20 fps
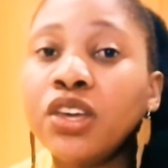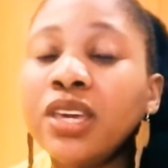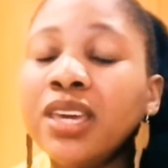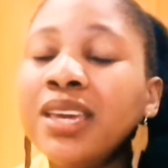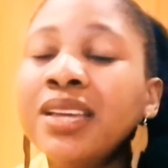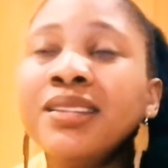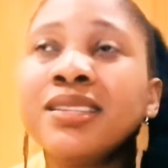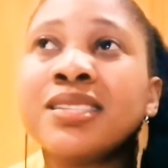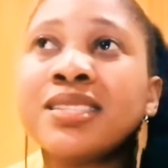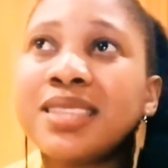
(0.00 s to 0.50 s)

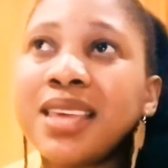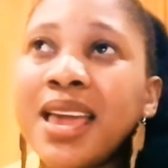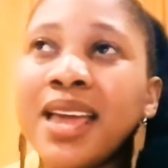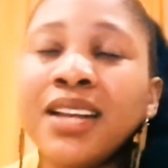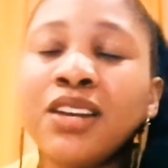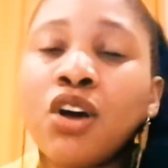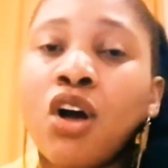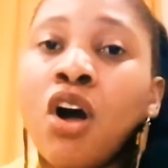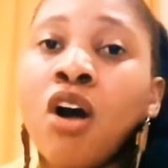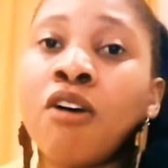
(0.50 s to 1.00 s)

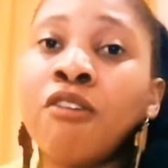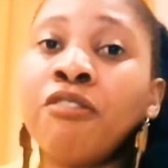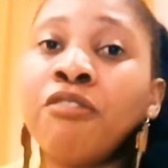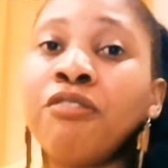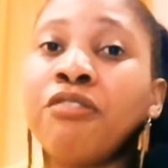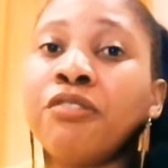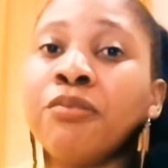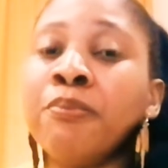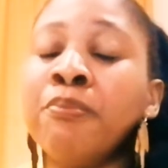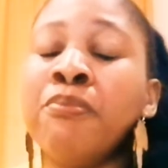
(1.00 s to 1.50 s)
Instead
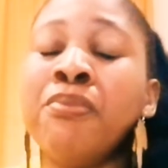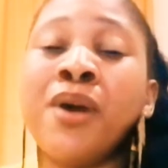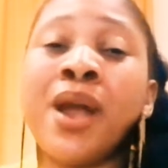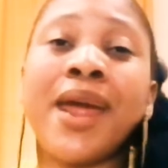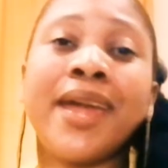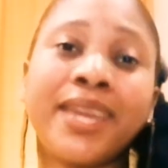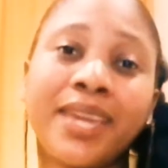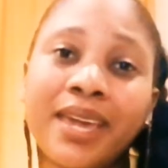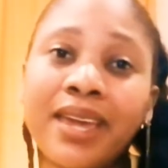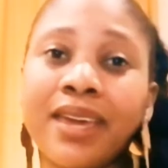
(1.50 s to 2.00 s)
of
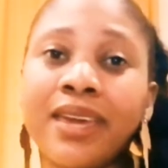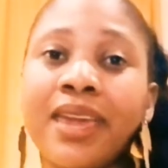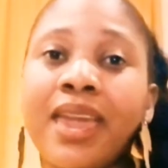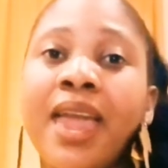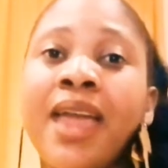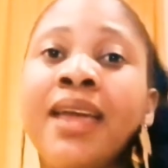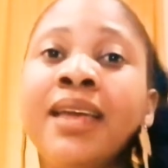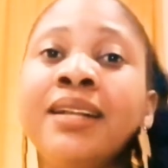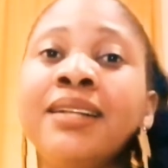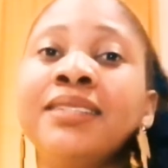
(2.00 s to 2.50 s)
bragging
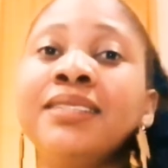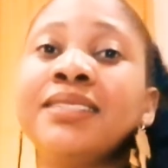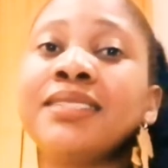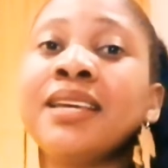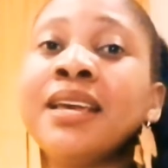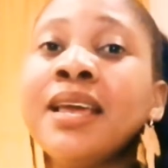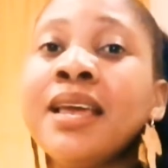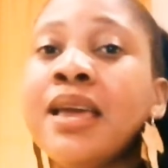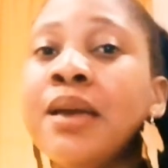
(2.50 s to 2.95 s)
and